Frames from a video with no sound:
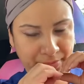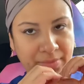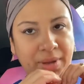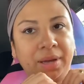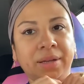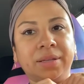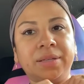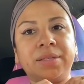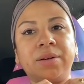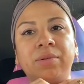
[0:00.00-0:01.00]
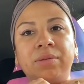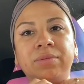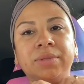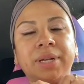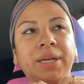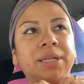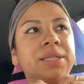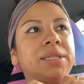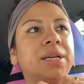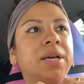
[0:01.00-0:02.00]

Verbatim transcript: oh my god this whole necklace